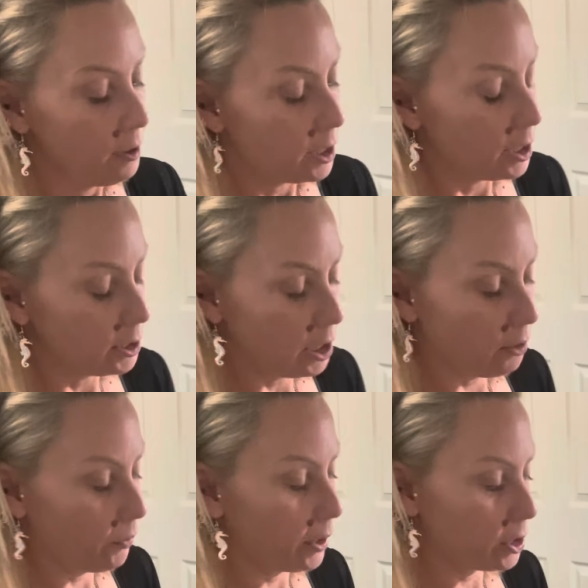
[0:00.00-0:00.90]

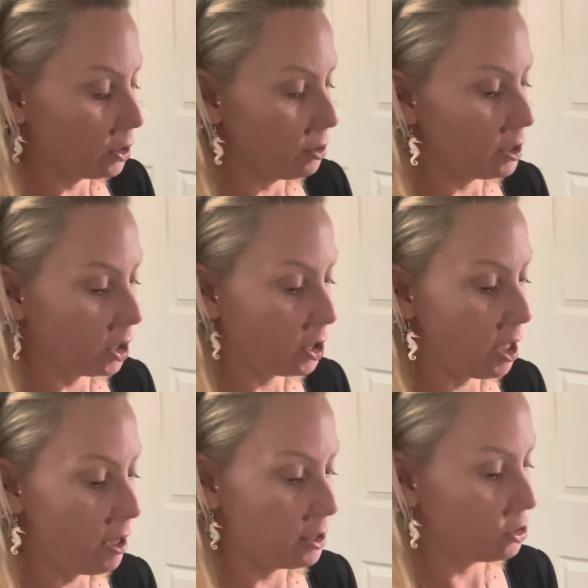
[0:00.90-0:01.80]
Continuing to look at the
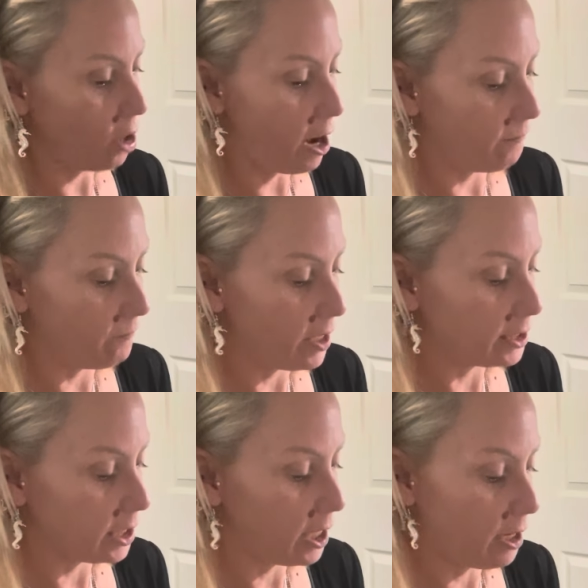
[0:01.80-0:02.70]
thing and try to fix
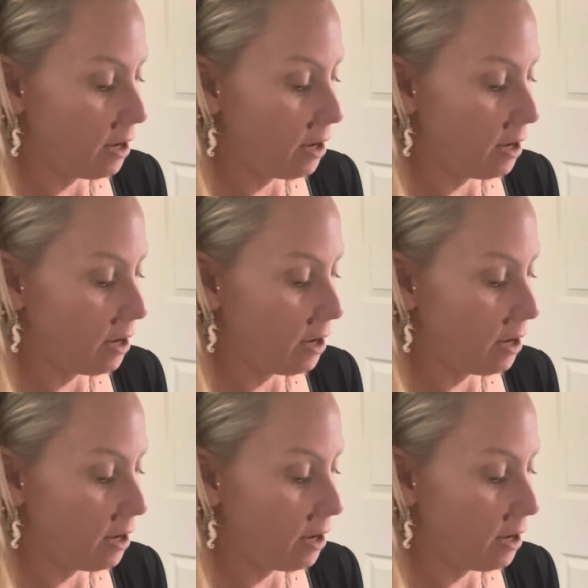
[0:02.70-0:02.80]
it.